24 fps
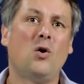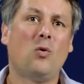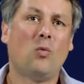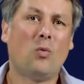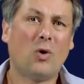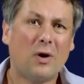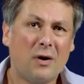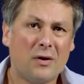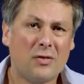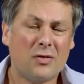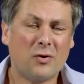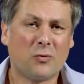
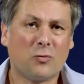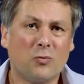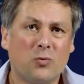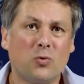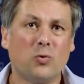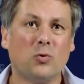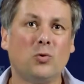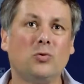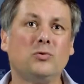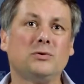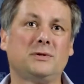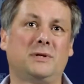what are the
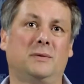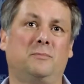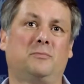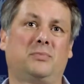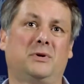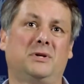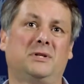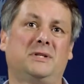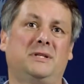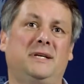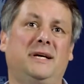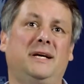rules and
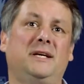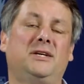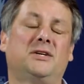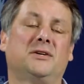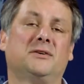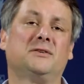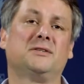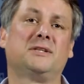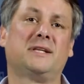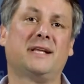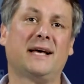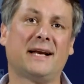
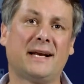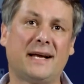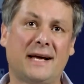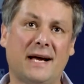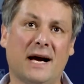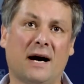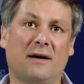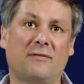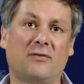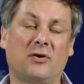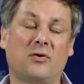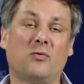procedures that
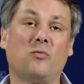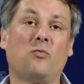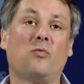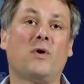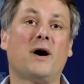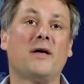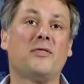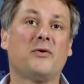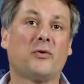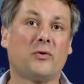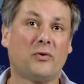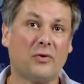govern
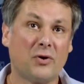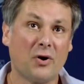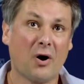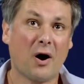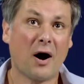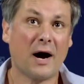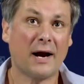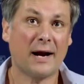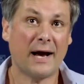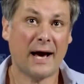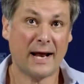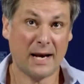whether or
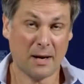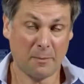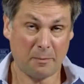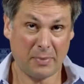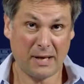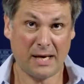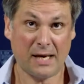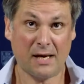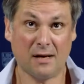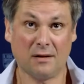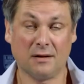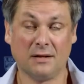not an
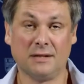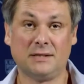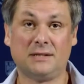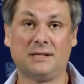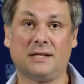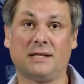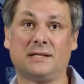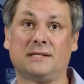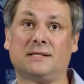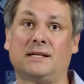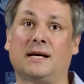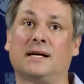appeal is
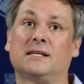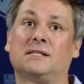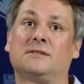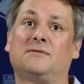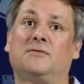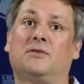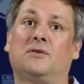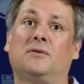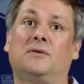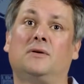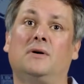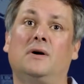
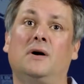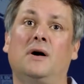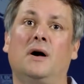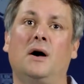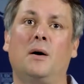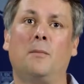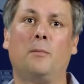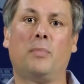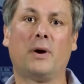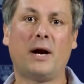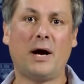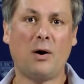successful.
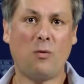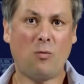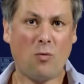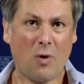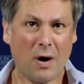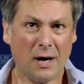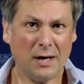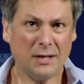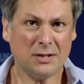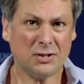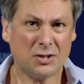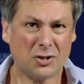But I
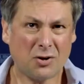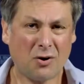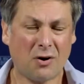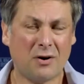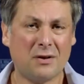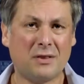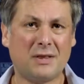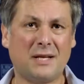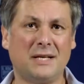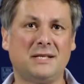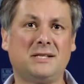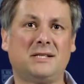want to
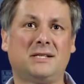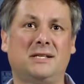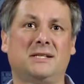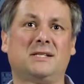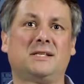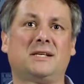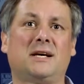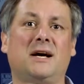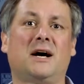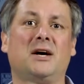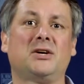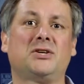start this
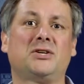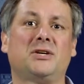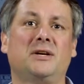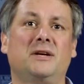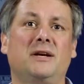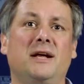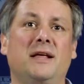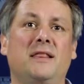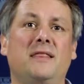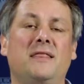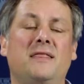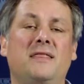
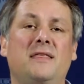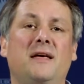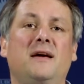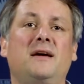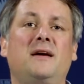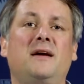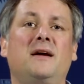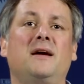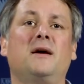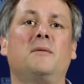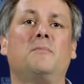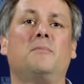discussion in
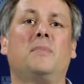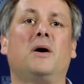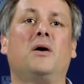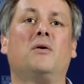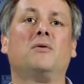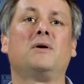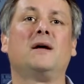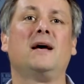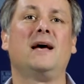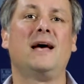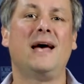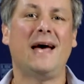thinking
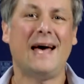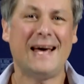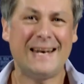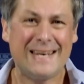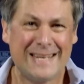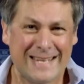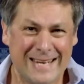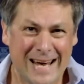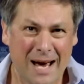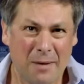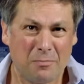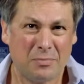about
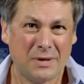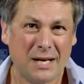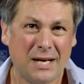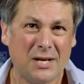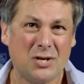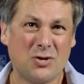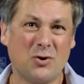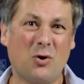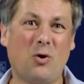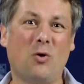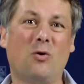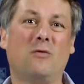attempting
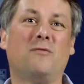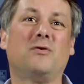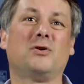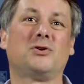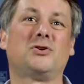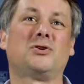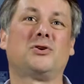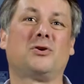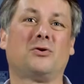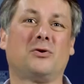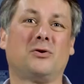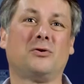to
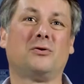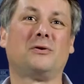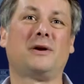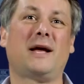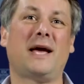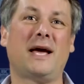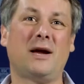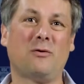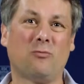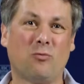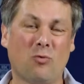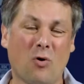overturn
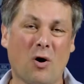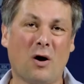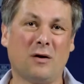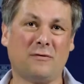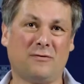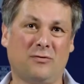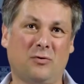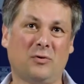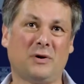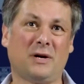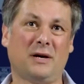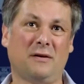a
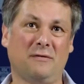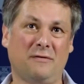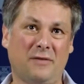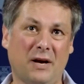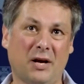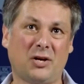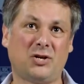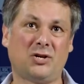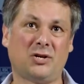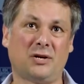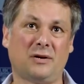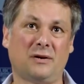wrongful
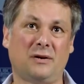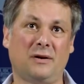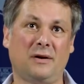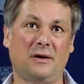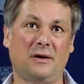conviction.